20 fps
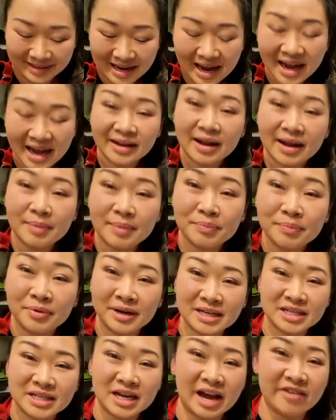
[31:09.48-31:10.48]

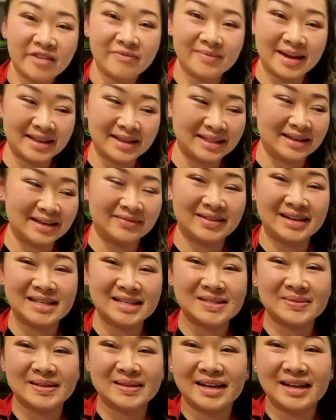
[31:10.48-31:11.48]
I've made that one
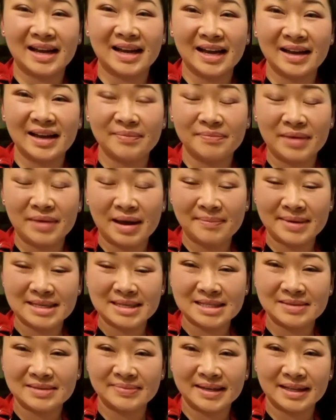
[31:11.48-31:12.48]
as well, and I
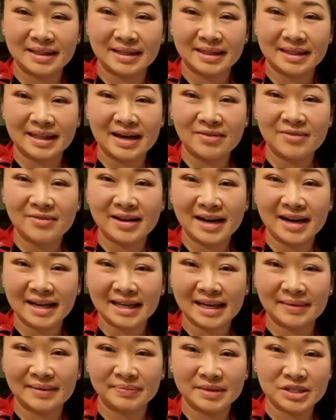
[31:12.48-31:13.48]
must admit that one I
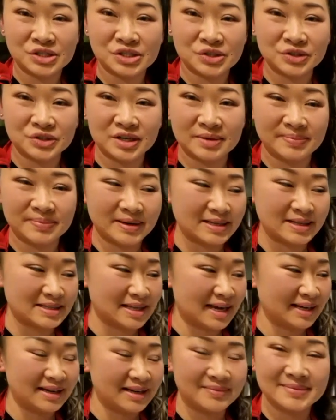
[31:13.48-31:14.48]
kept the sugar because
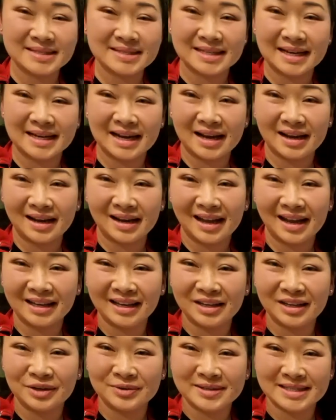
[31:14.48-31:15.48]
like
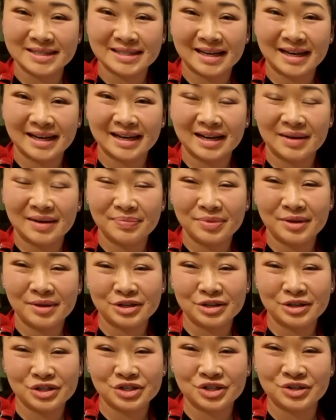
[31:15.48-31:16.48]
you were saying, I'm
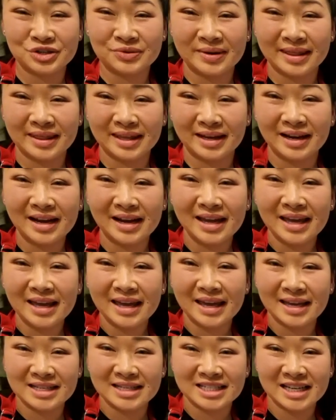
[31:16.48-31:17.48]
not sure whether
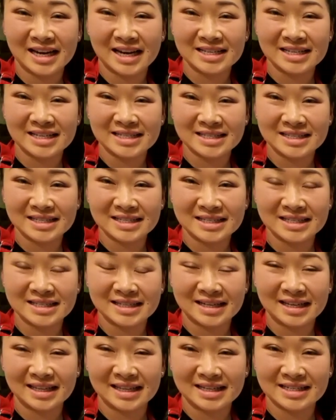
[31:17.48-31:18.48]
it changes, you
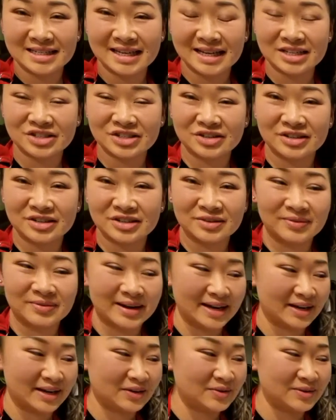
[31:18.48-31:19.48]
know, the texture and the
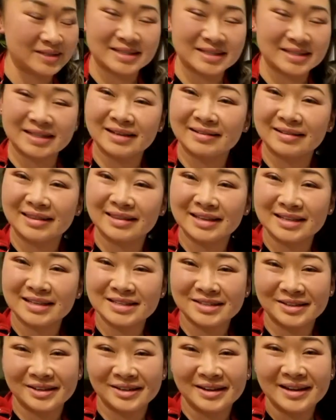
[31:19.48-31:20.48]
way it cooks and everything.
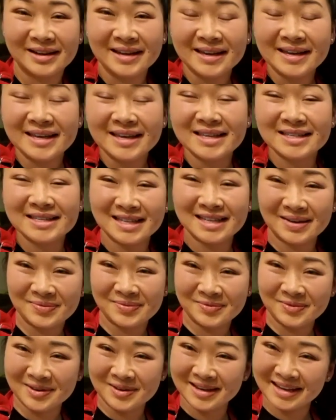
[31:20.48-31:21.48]
So some
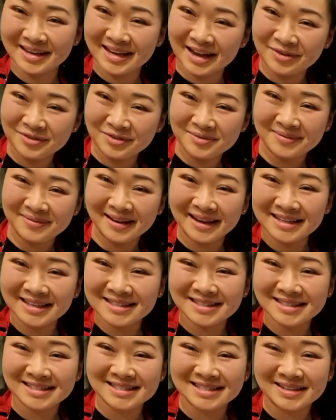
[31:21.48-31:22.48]
we can
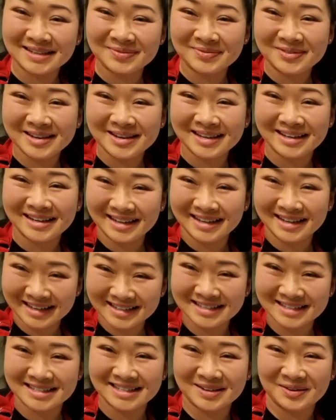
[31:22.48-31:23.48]
replace and some we need
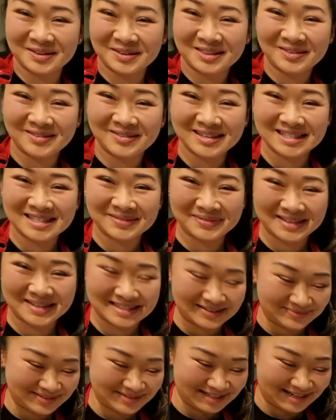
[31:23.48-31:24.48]
to stick with the recipe
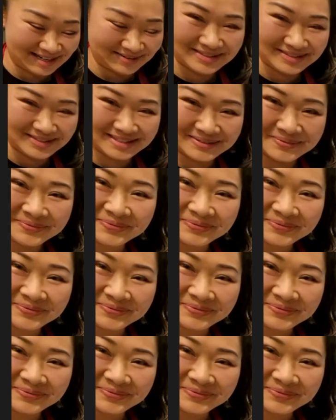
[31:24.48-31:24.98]
sometimes.